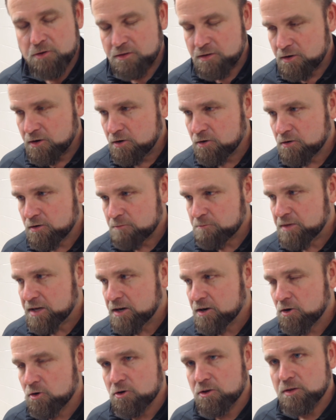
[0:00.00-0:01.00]
but the girl,
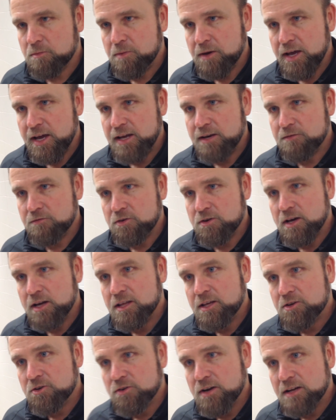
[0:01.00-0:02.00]
big girl in the paint, if you're not
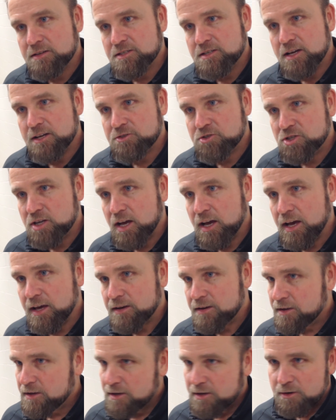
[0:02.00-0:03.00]
hitting your outside shot,
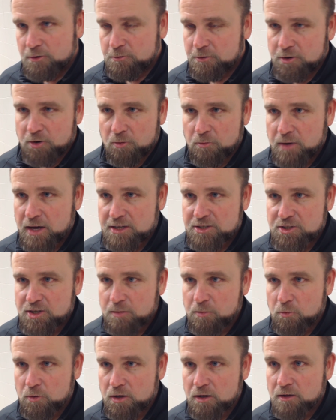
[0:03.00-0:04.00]
we don't match
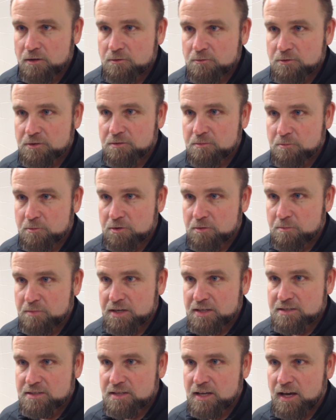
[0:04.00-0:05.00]
up well with, with
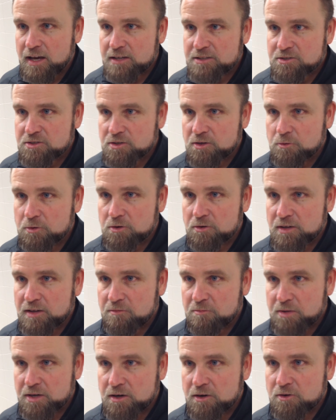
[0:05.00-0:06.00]
big size. You know, we don't
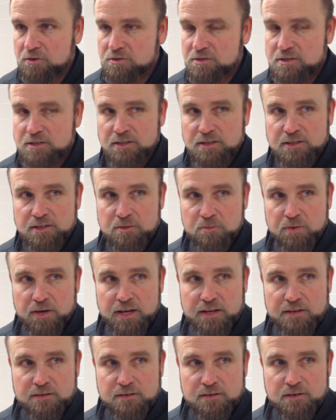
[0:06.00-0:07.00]
have big girls in the
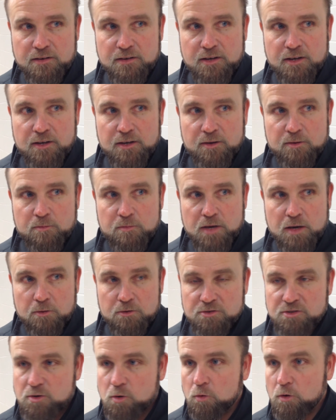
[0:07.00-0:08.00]
paint to be able
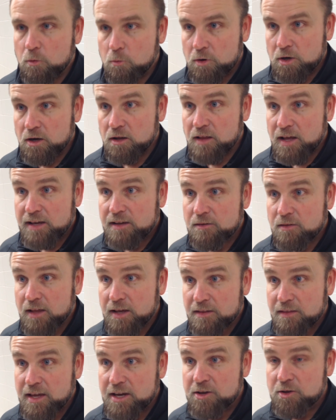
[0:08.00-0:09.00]
to score at will like,
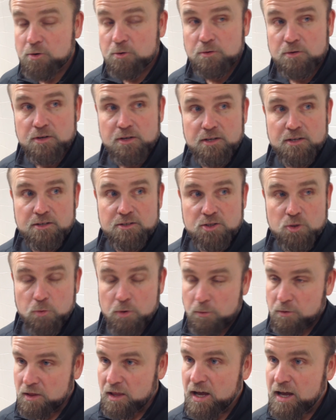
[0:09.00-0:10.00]
like they do. So
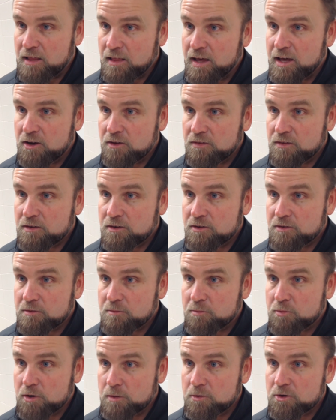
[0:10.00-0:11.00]
we rely a lot on the on the
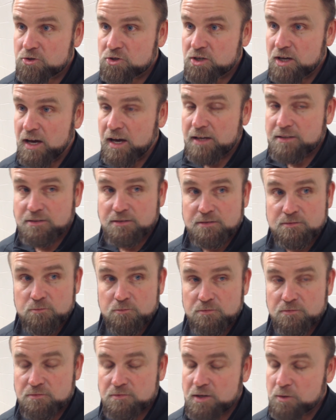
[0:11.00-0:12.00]
perimeter shot, and
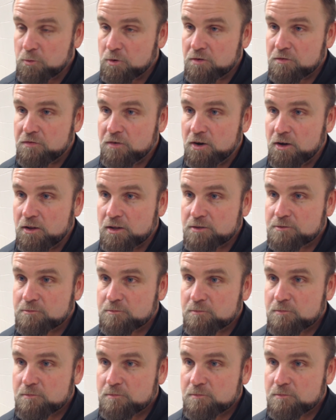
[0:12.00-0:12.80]
they weren't falling.